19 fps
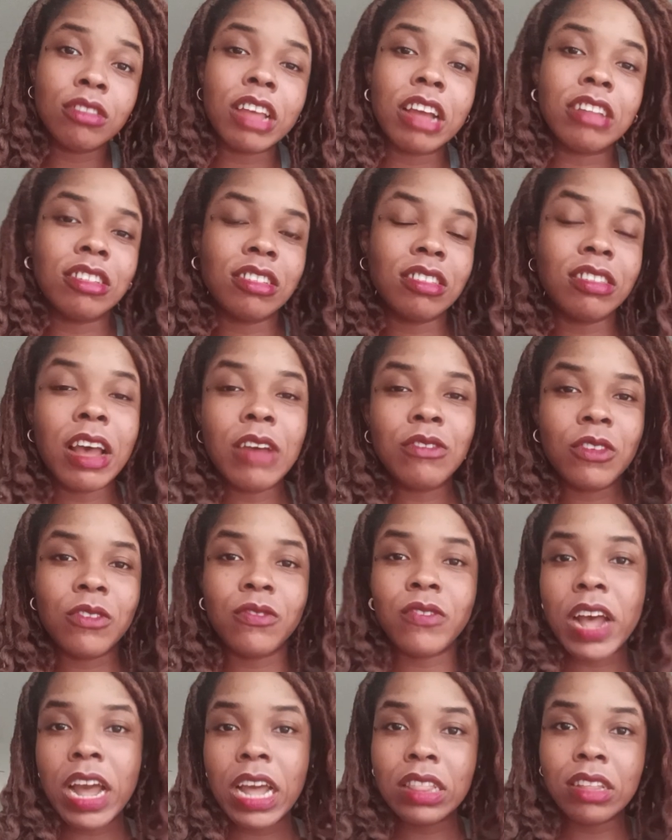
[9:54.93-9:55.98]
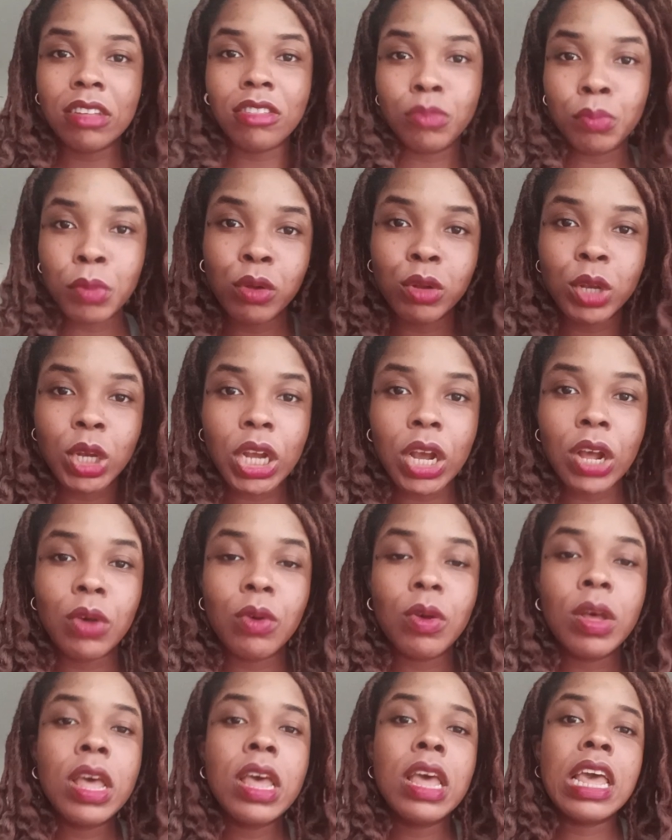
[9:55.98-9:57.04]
i just have to find this mojo